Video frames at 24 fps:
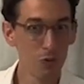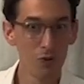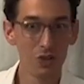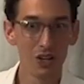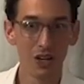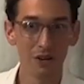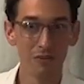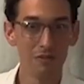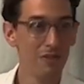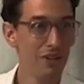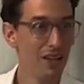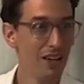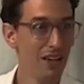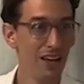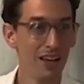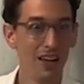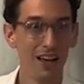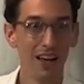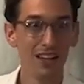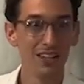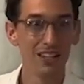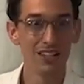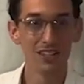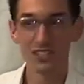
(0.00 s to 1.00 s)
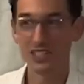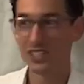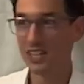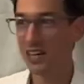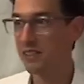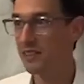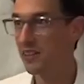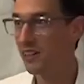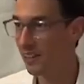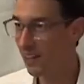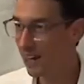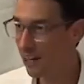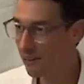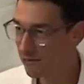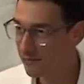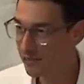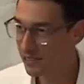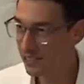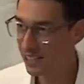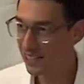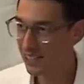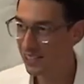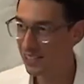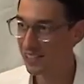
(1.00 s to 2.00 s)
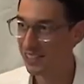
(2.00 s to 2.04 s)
punyam and there's nothing left.